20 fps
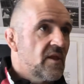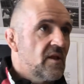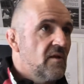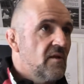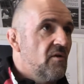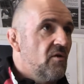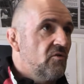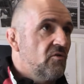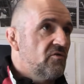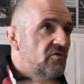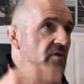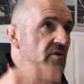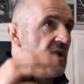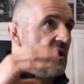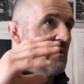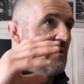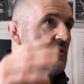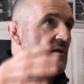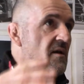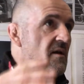those,
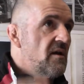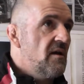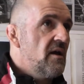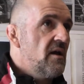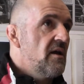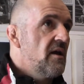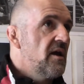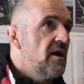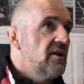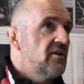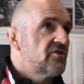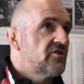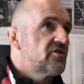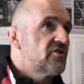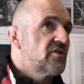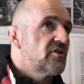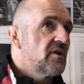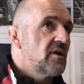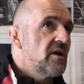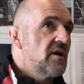it, it,
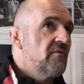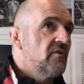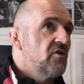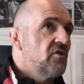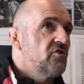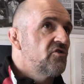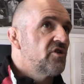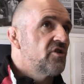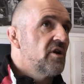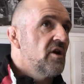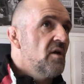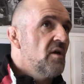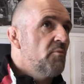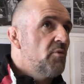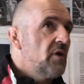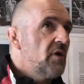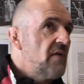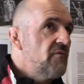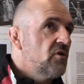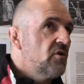it's evolution.
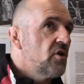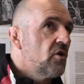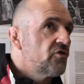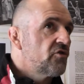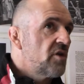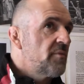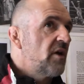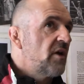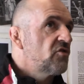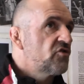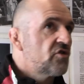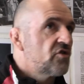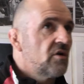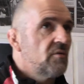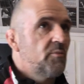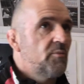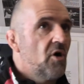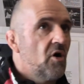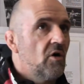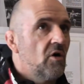But everyone goes on about
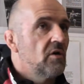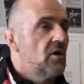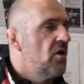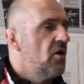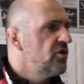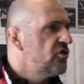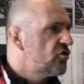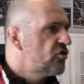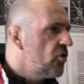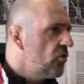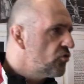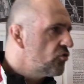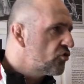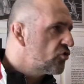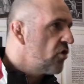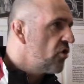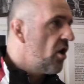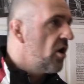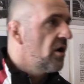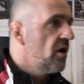Paul, oh, he's so
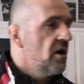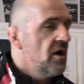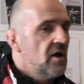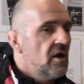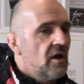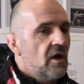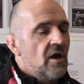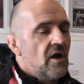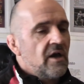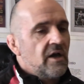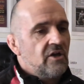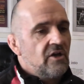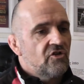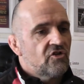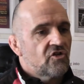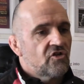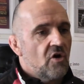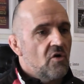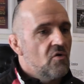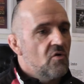strong.
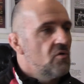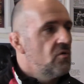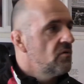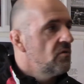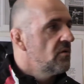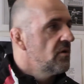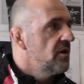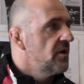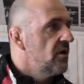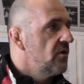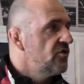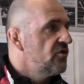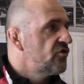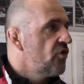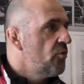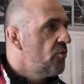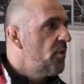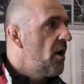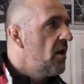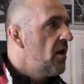He's so, you know, he's
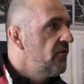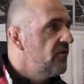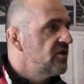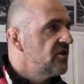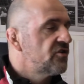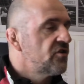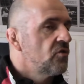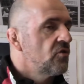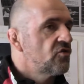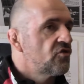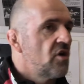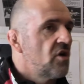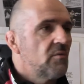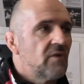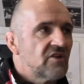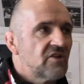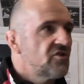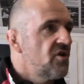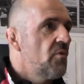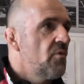so powerful, he's so
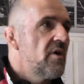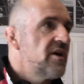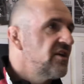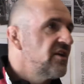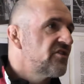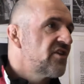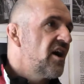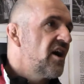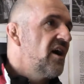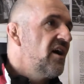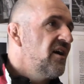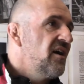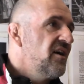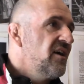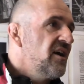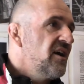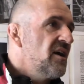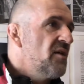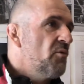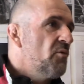strong. That's not where it's at.
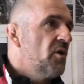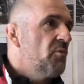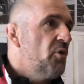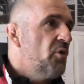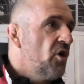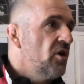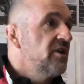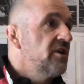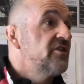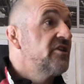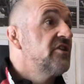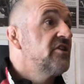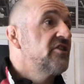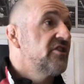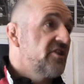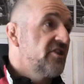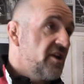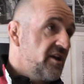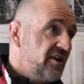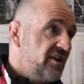Hmm. What Paul is,
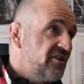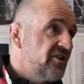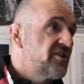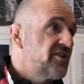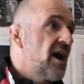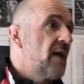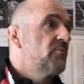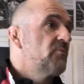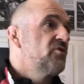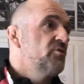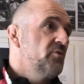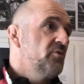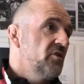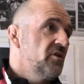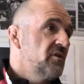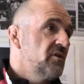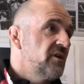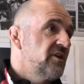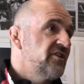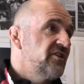is, is he's adaptable.
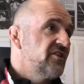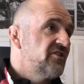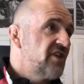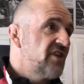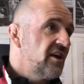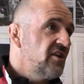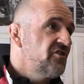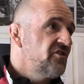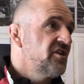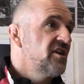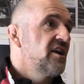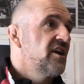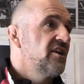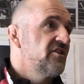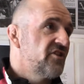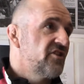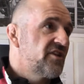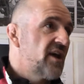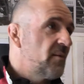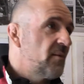He's intelligent and
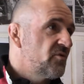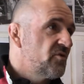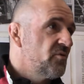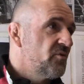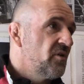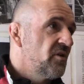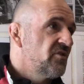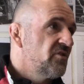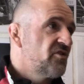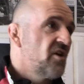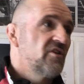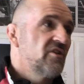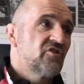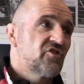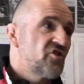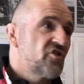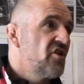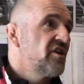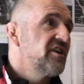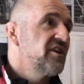he's adaptable. He's not the
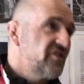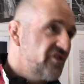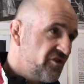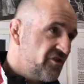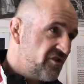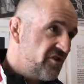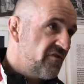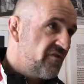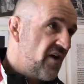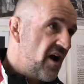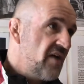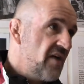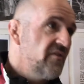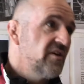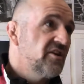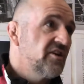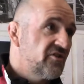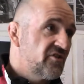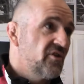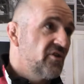strongest that
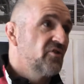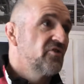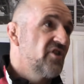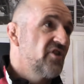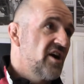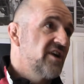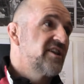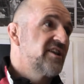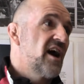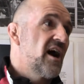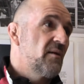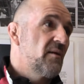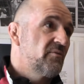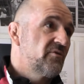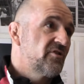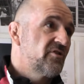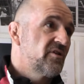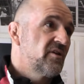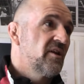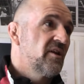survive, it's those that adapt. Yeah.